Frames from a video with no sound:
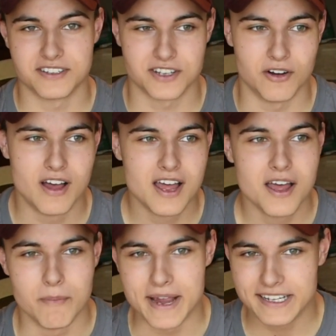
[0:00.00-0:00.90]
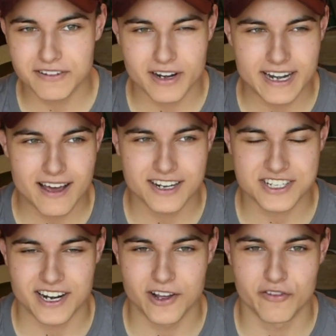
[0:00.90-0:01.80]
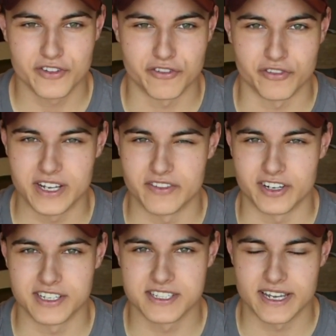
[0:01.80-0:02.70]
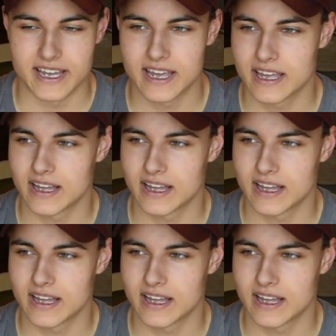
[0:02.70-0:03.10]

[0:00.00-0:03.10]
So mainly right now I just kind of go for the flavor, because like